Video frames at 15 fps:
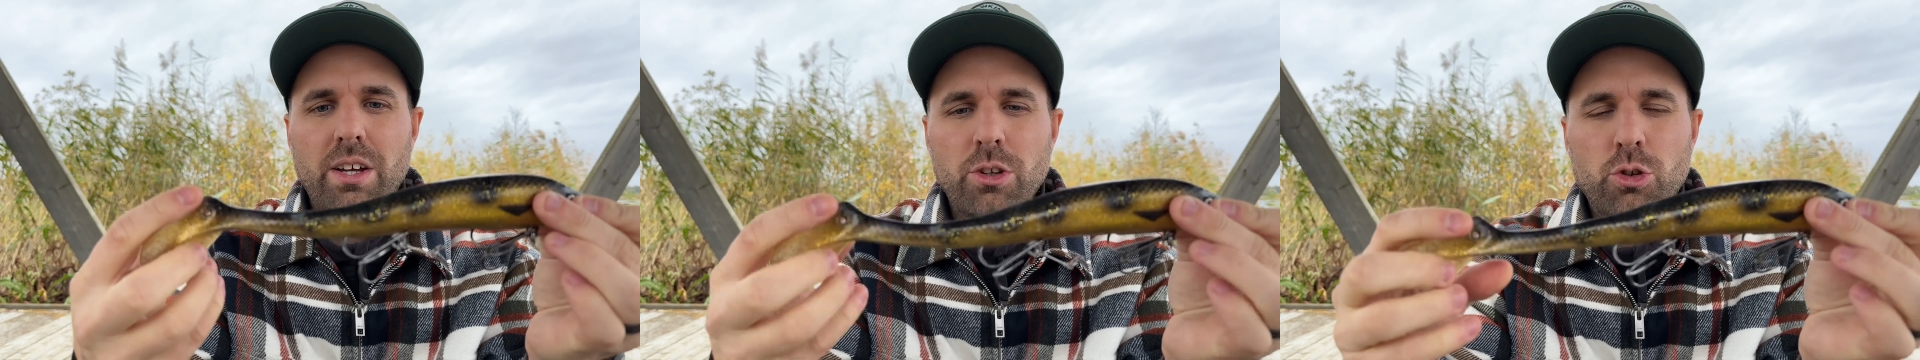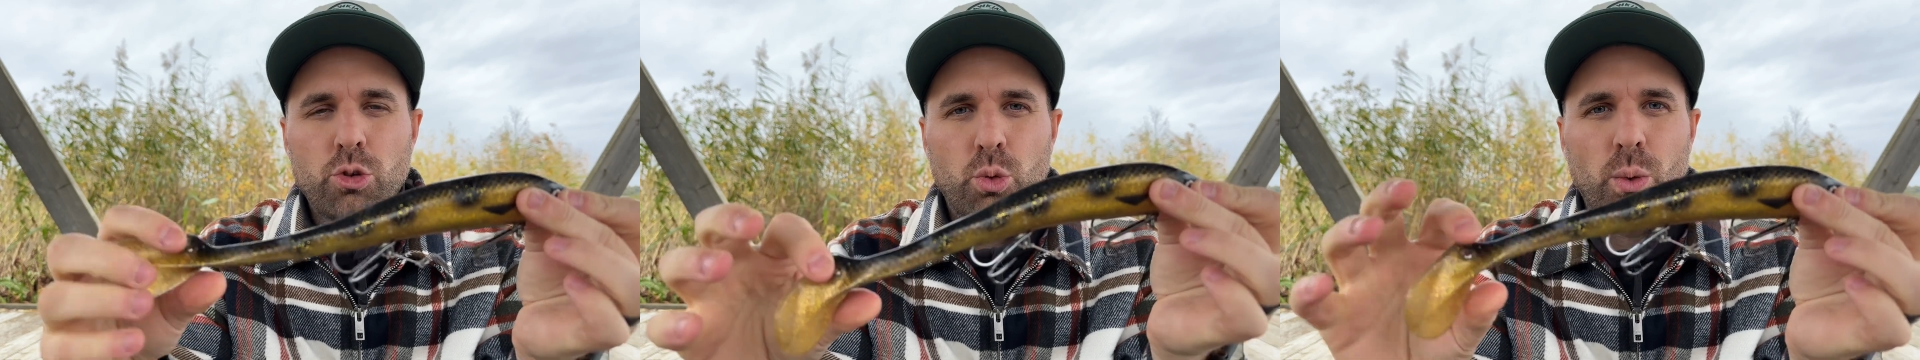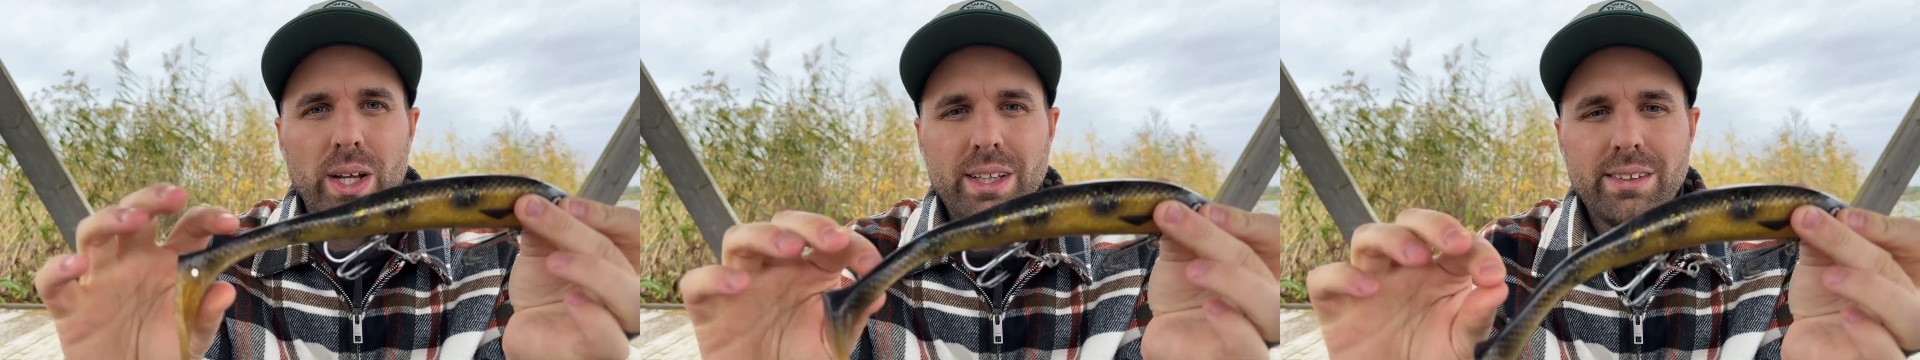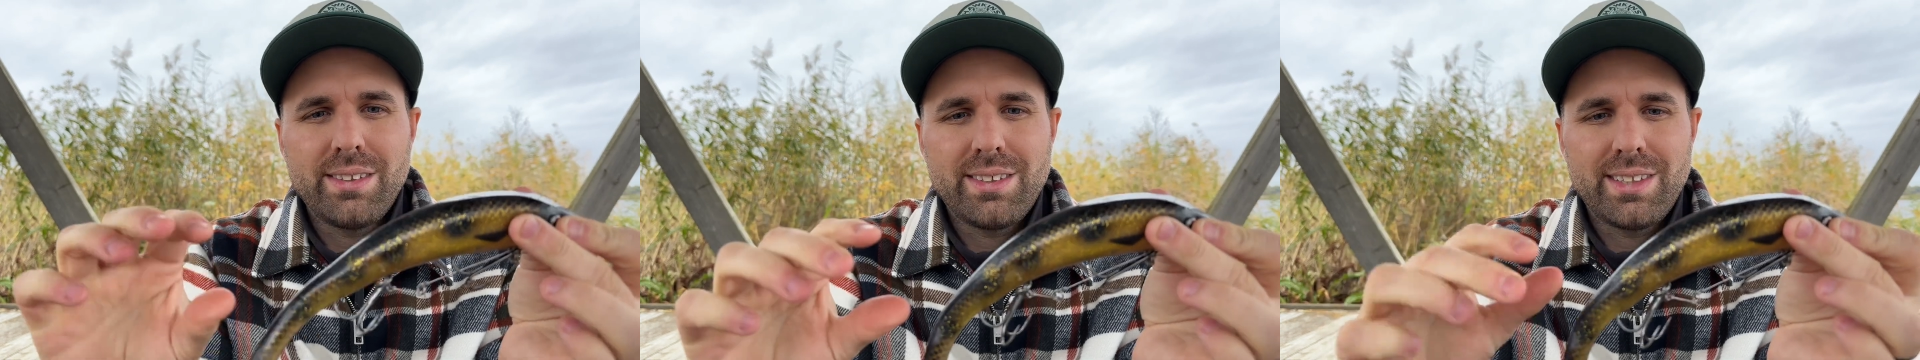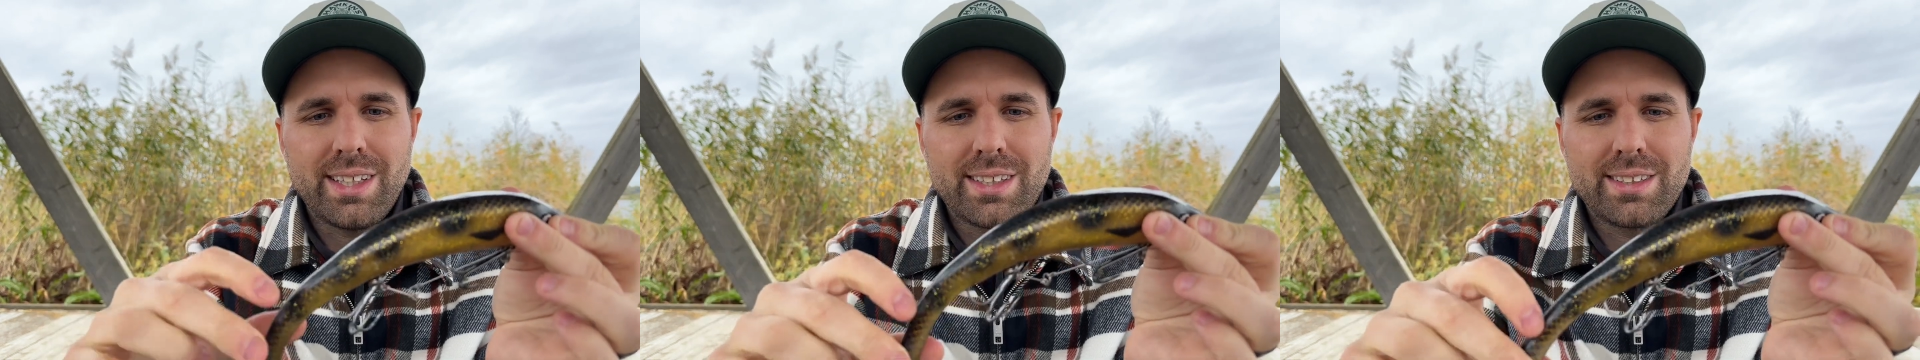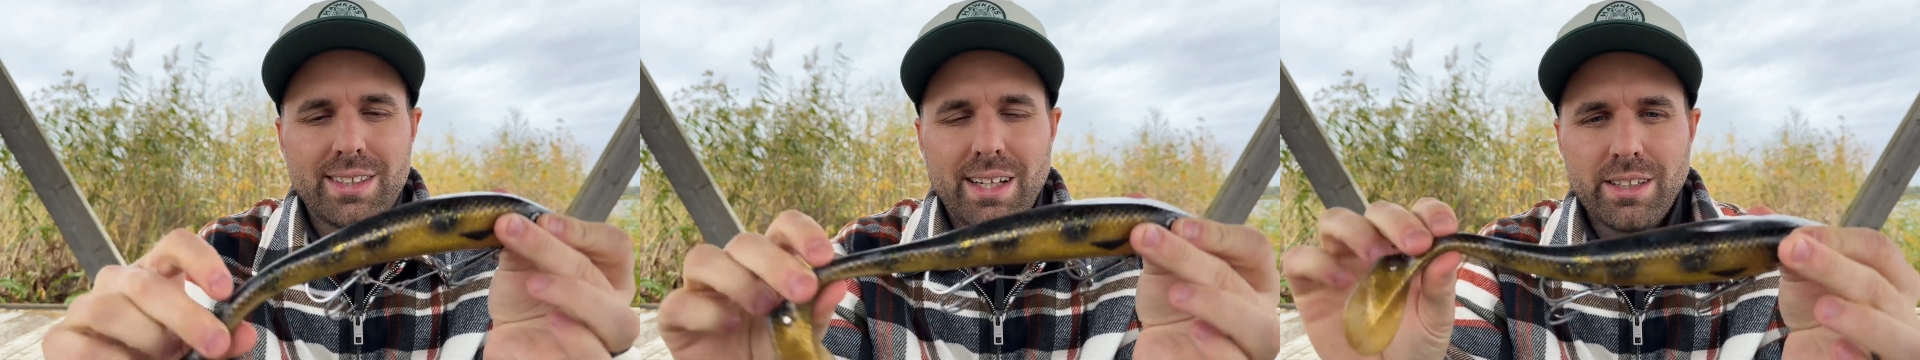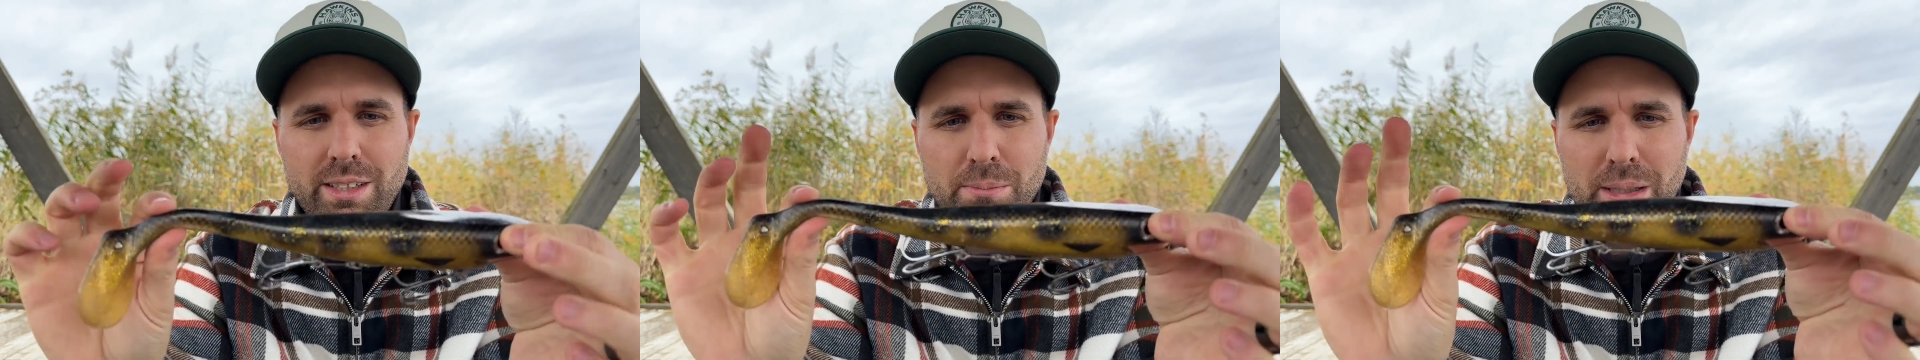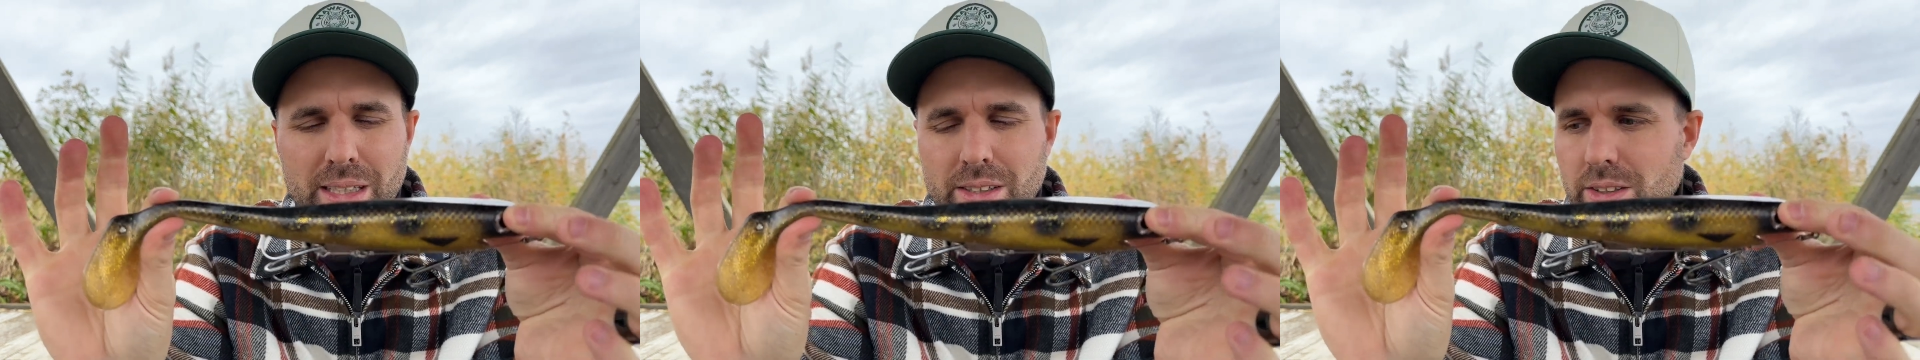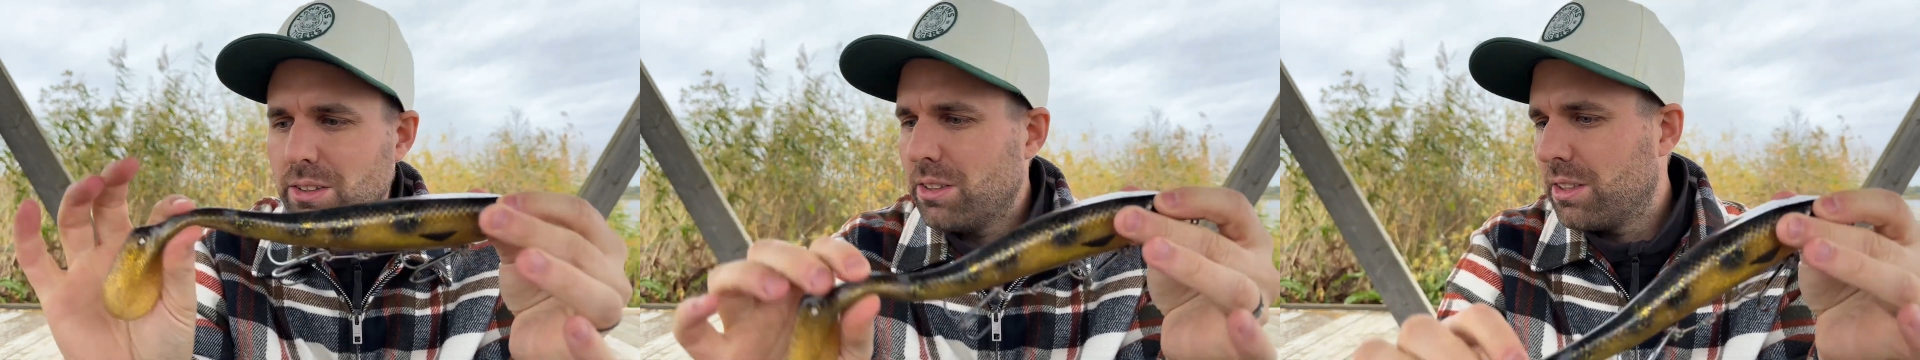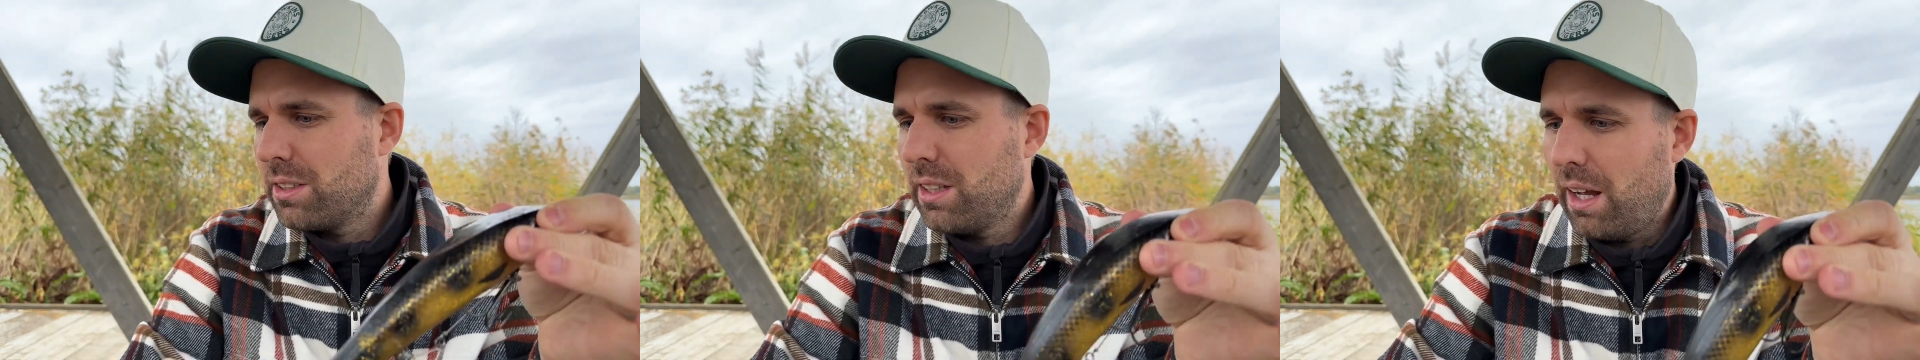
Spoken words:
26 centimeters.